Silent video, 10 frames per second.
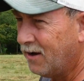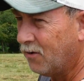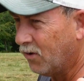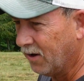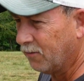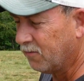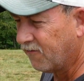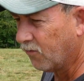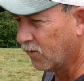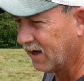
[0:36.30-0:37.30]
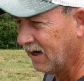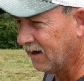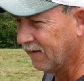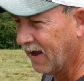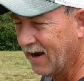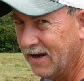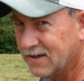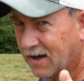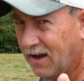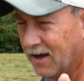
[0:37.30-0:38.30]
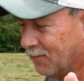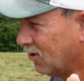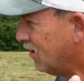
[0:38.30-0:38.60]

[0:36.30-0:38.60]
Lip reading: well, before we get into that, disclaimer,